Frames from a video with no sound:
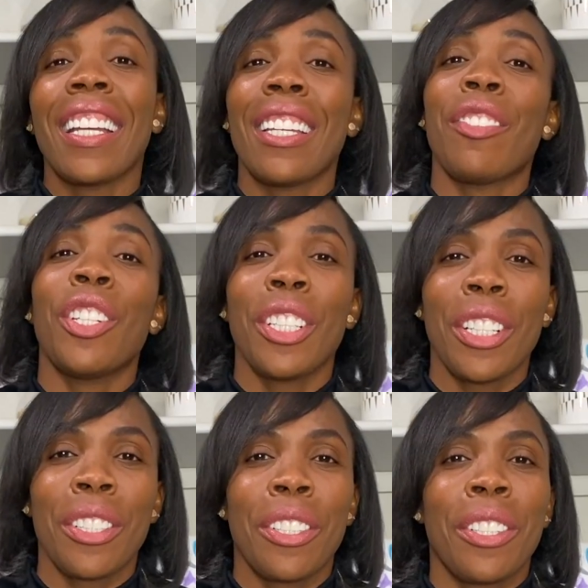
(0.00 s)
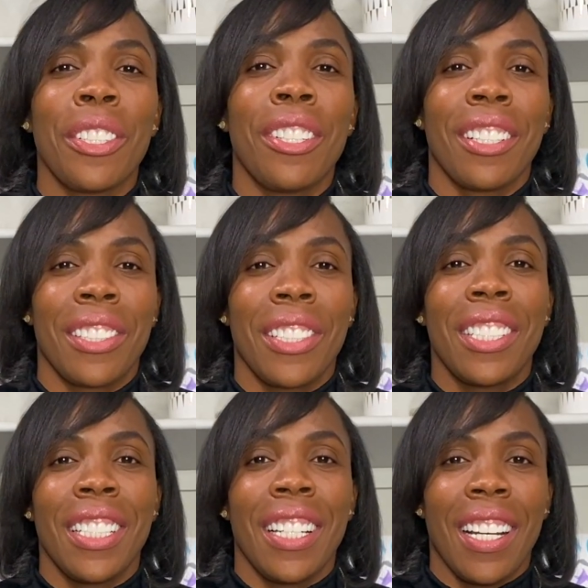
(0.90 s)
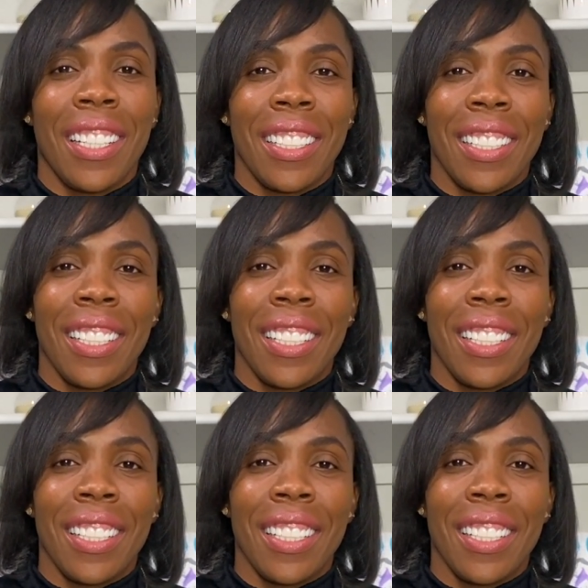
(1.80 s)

If you're gonna go to Dr. Gina,